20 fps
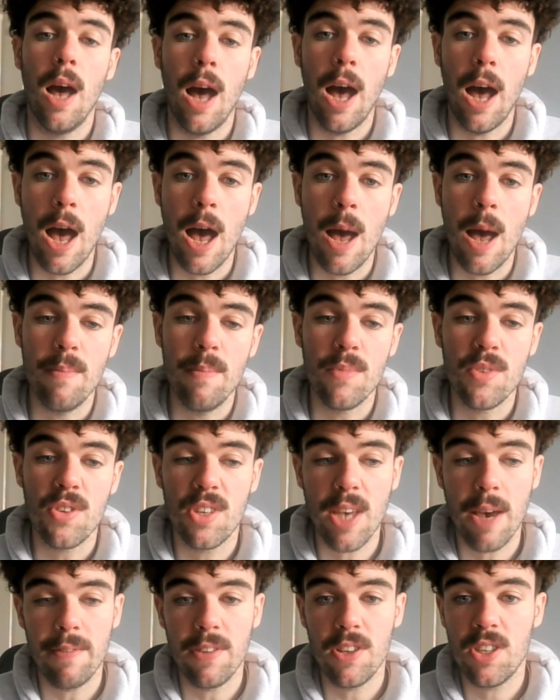
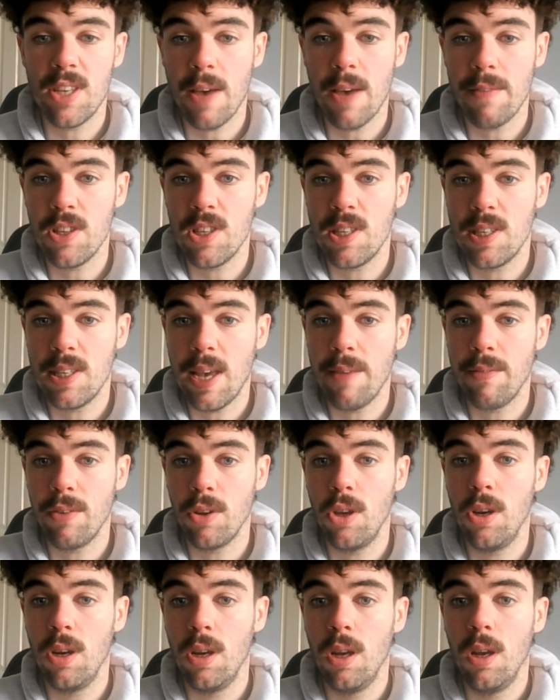
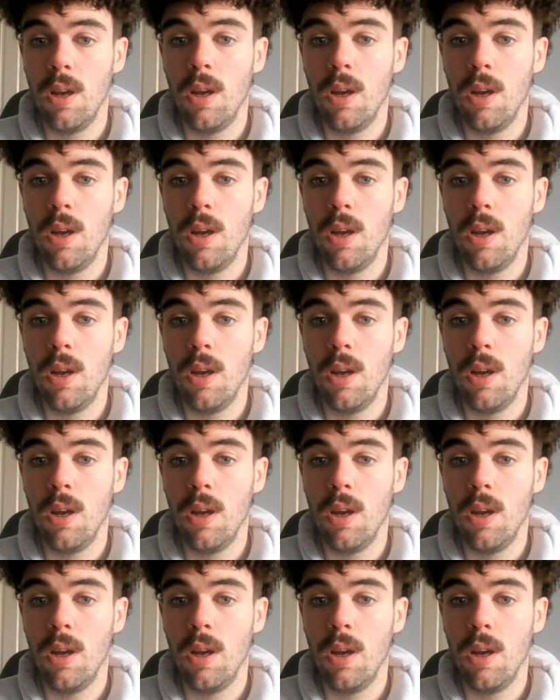777,